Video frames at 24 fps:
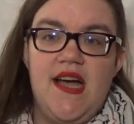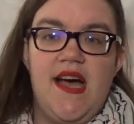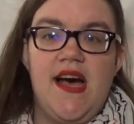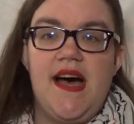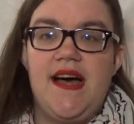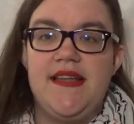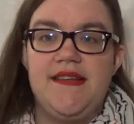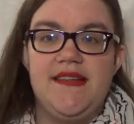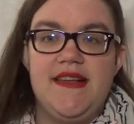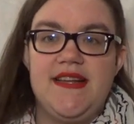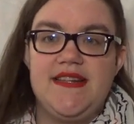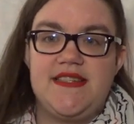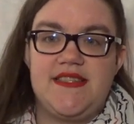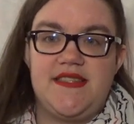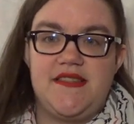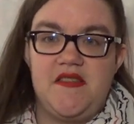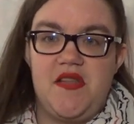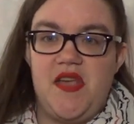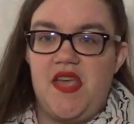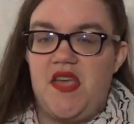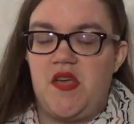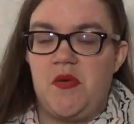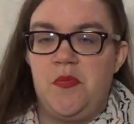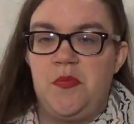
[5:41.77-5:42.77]
unless
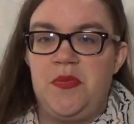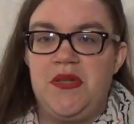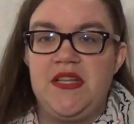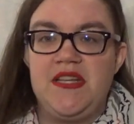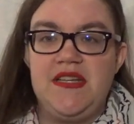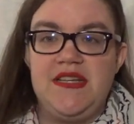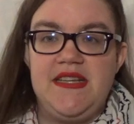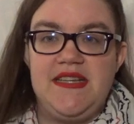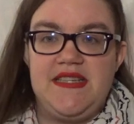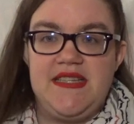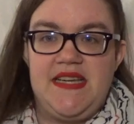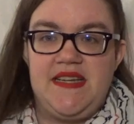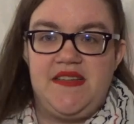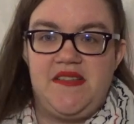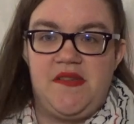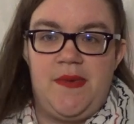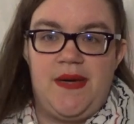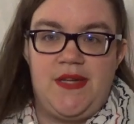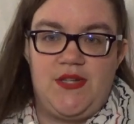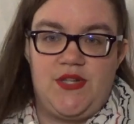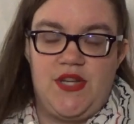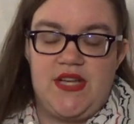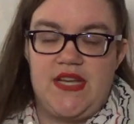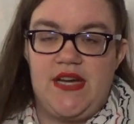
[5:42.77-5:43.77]
they completely take the
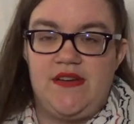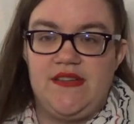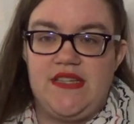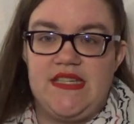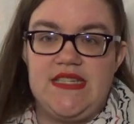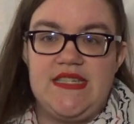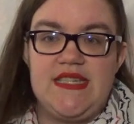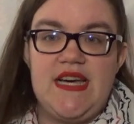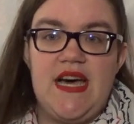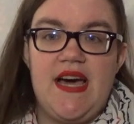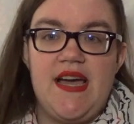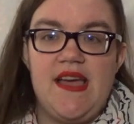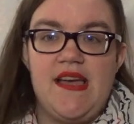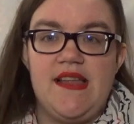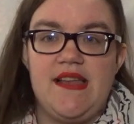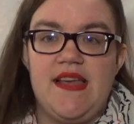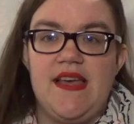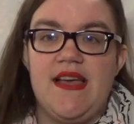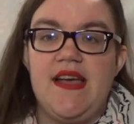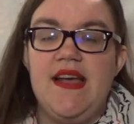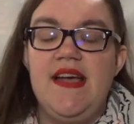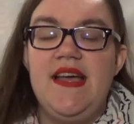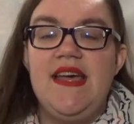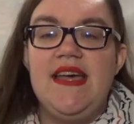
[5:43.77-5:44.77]
magic out
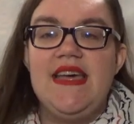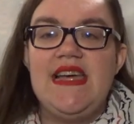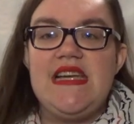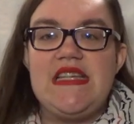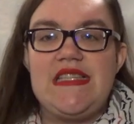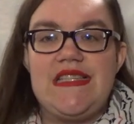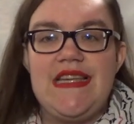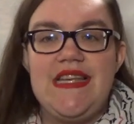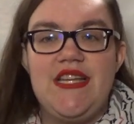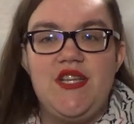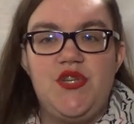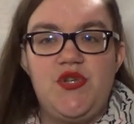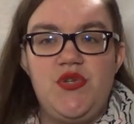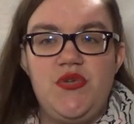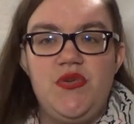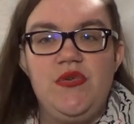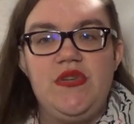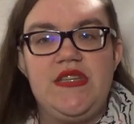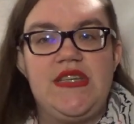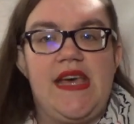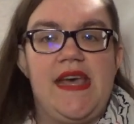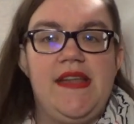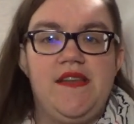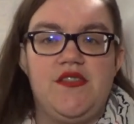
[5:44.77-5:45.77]
entirely, is they do
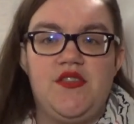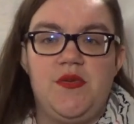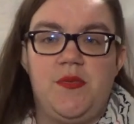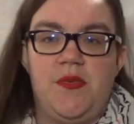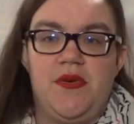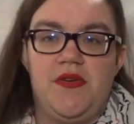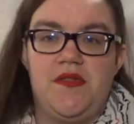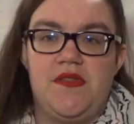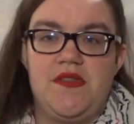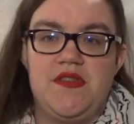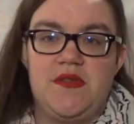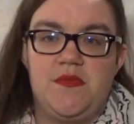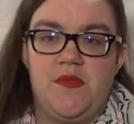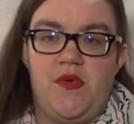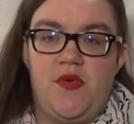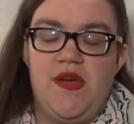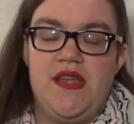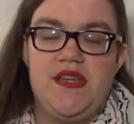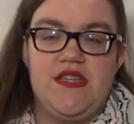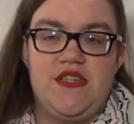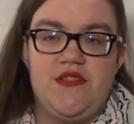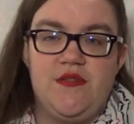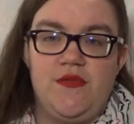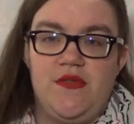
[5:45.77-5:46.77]
tend to put this more
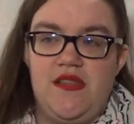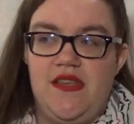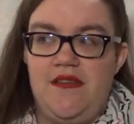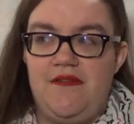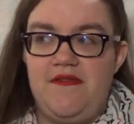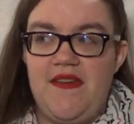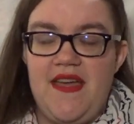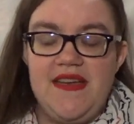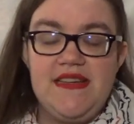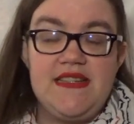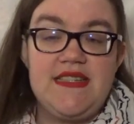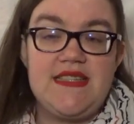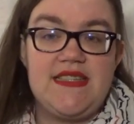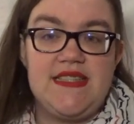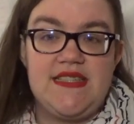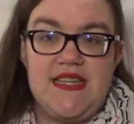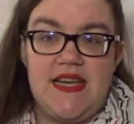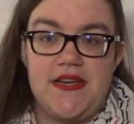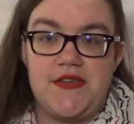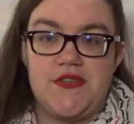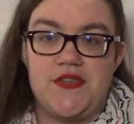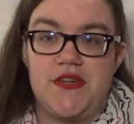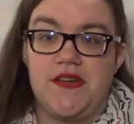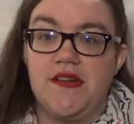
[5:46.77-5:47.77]
into the fantasy
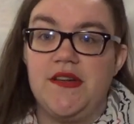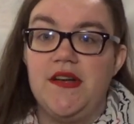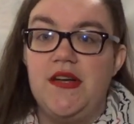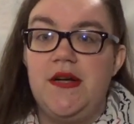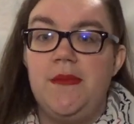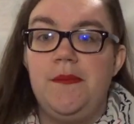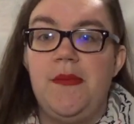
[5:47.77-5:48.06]
section.